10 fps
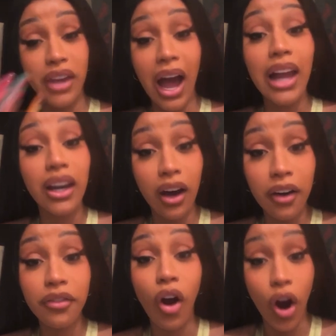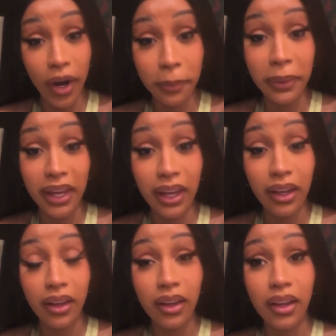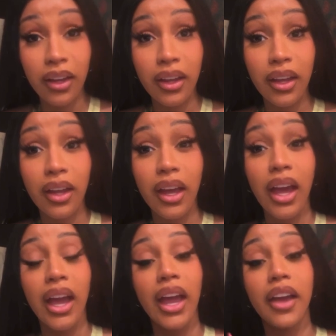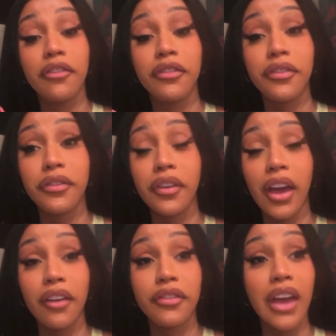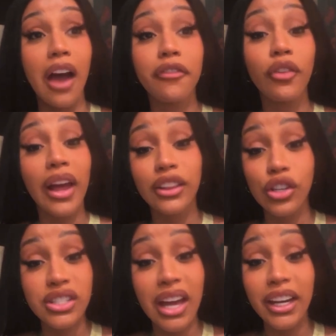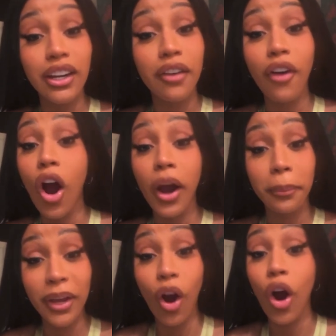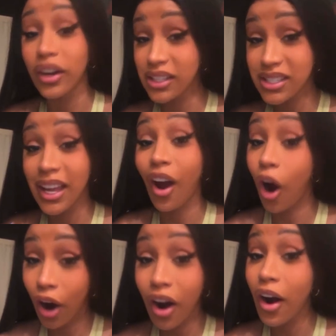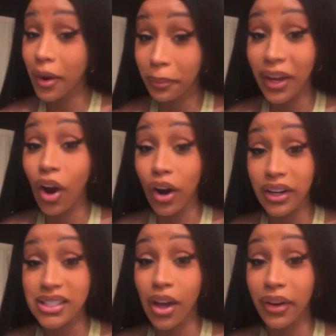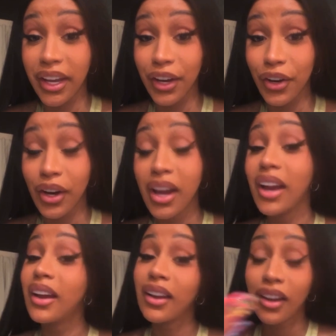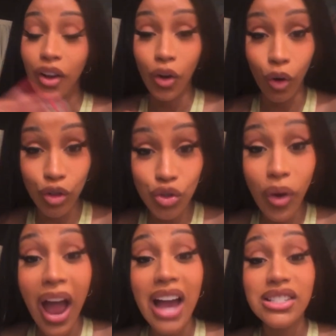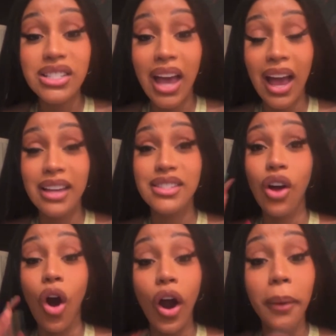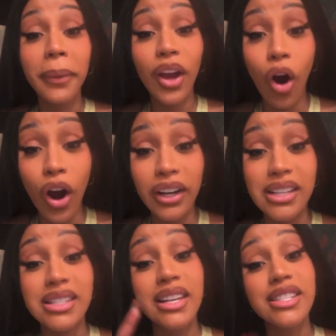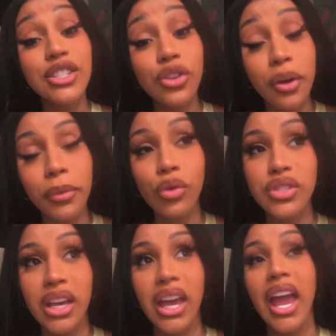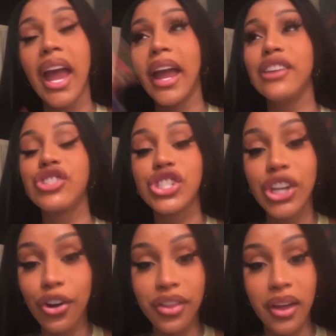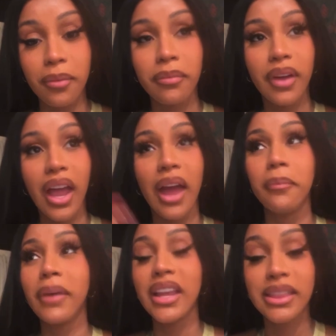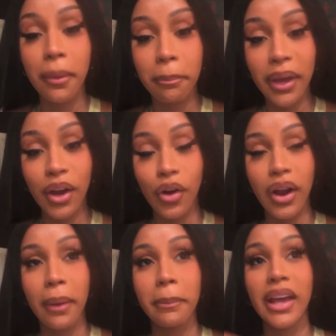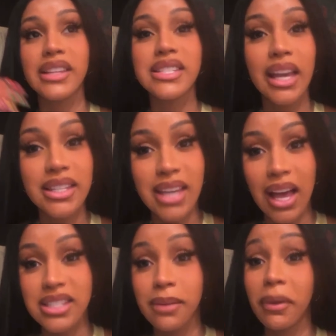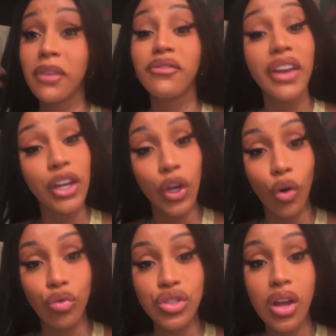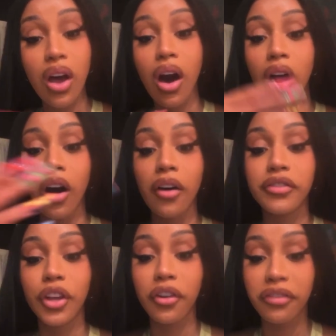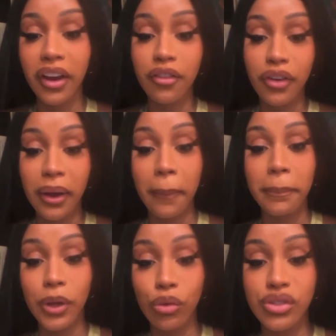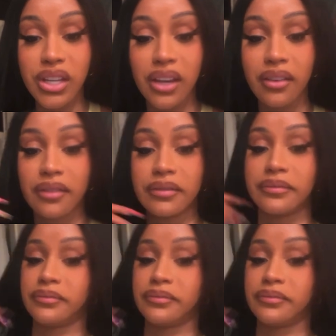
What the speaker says: y'all love R&B, if y'all feel like there's not enough R&B artists, there are R&B artists out here. Go to hashtags R&B artists, listen to their music, and share them and make them bigger, and make TikToks and make videos of their favorite music.